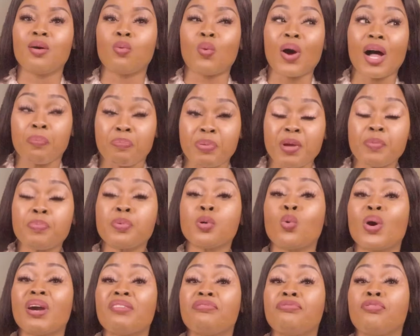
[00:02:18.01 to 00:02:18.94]
While
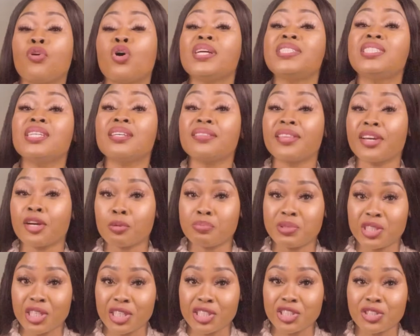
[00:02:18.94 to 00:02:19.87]
people were voicing their
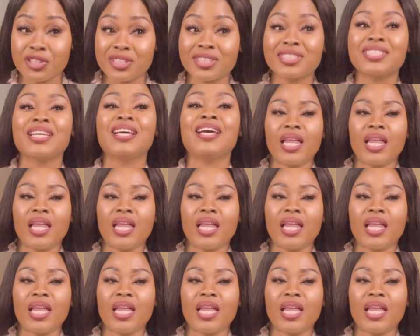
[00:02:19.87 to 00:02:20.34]
objections,